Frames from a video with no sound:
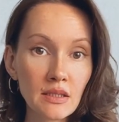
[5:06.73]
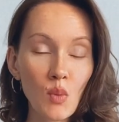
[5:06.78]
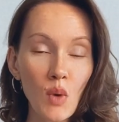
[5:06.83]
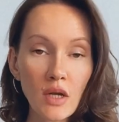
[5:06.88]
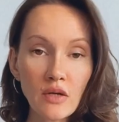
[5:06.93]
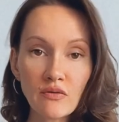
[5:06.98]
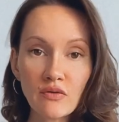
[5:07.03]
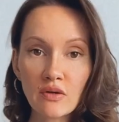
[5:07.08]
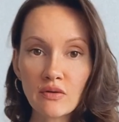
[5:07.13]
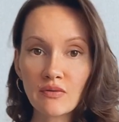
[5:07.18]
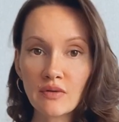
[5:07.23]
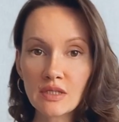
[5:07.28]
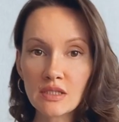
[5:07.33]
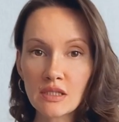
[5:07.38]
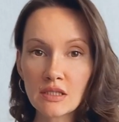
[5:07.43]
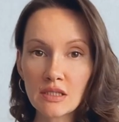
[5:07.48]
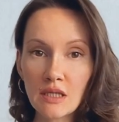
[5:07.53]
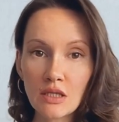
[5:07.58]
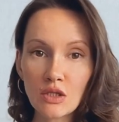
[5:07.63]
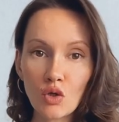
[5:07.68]
One of the
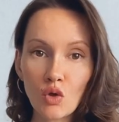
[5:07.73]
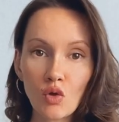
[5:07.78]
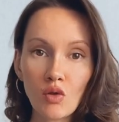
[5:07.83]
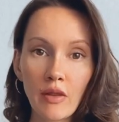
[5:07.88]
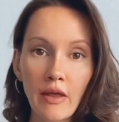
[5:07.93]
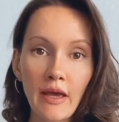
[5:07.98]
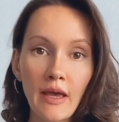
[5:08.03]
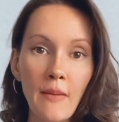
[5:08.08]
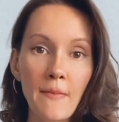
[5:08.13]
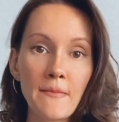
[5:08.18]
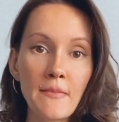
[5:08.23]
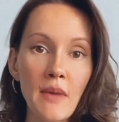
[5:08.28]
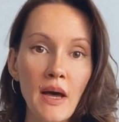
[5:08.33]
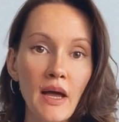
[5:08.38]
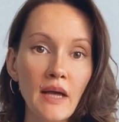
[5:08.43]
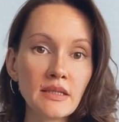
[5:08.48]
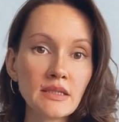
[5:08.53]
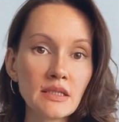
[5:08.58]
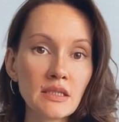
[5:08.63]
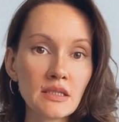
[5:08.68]
reasons I don't like
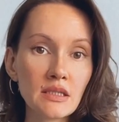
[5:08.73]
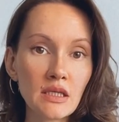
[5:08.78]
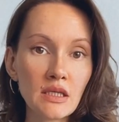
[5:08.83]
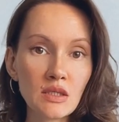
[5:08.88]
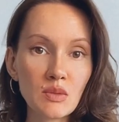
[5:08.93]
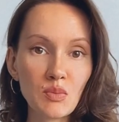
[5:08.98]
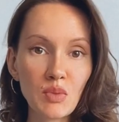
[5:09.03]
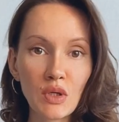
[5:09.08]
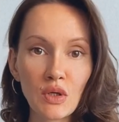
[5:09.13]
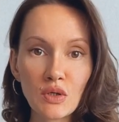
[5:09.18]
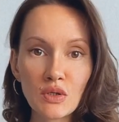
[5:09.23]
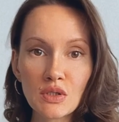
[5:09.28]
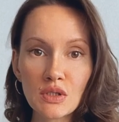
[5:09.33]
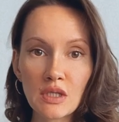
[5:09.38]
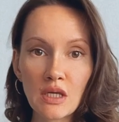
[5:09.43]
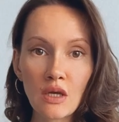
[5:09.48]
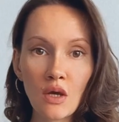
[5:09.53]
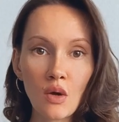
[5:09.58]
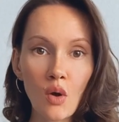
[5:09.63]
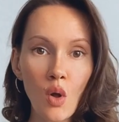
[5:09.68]
musks is because they